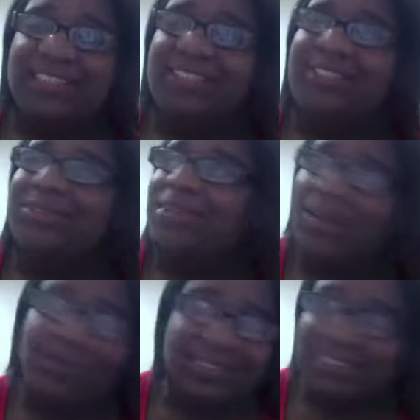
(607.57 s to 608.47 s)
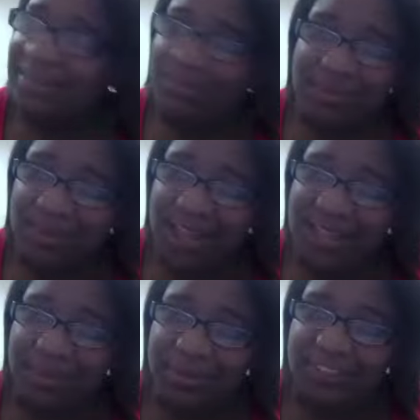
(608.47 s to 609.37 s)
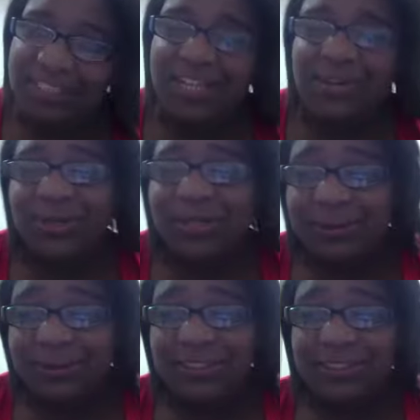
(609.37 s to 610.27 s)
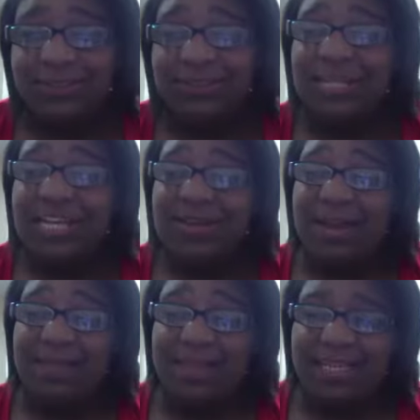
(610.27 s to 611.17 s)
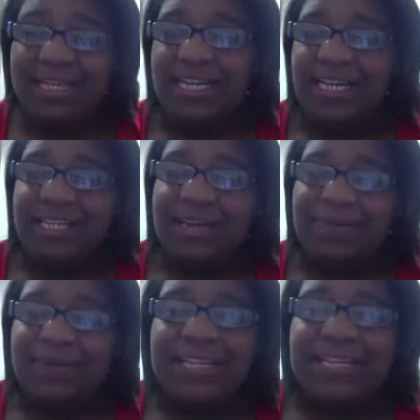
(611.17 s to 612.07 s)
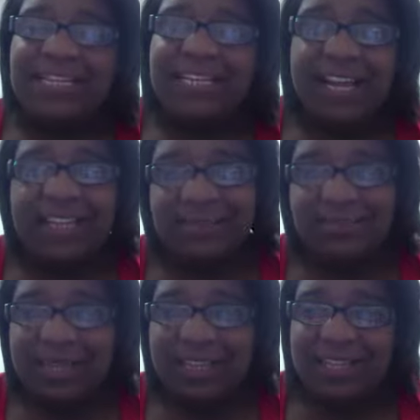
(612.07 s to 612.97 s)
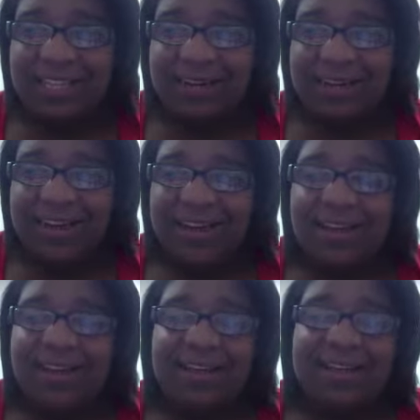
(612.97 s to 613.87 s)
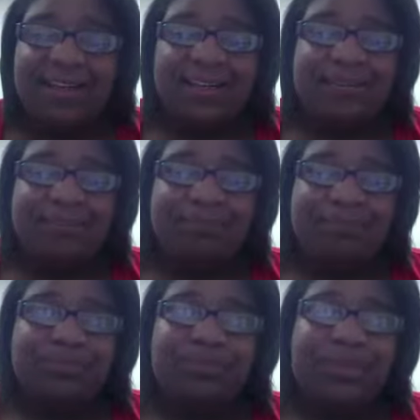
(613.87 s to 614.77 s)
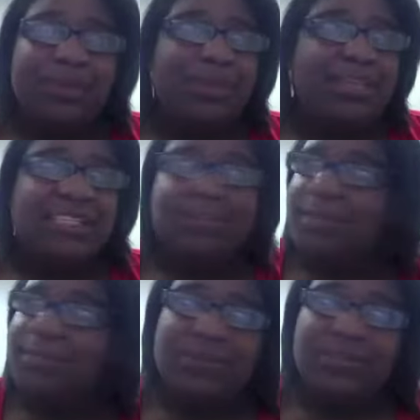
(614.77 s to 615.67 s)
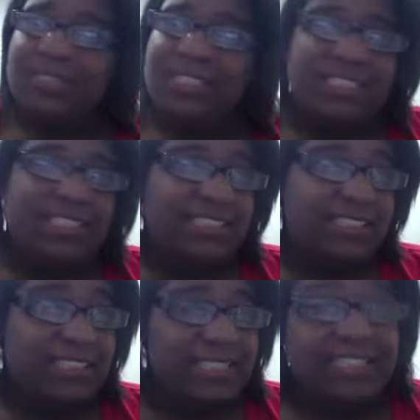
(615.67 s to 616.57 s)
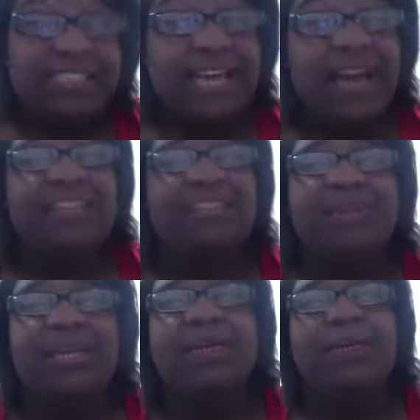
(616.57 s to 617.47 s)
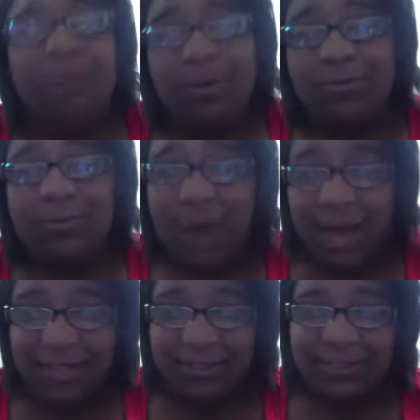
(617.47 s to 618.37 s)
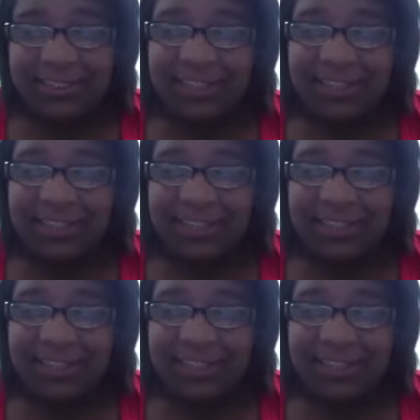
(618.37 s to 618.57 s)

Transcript: you're not always going to be by that person that you're close to or that you have that that really good connection with and um but these people these these guys make it worthwhile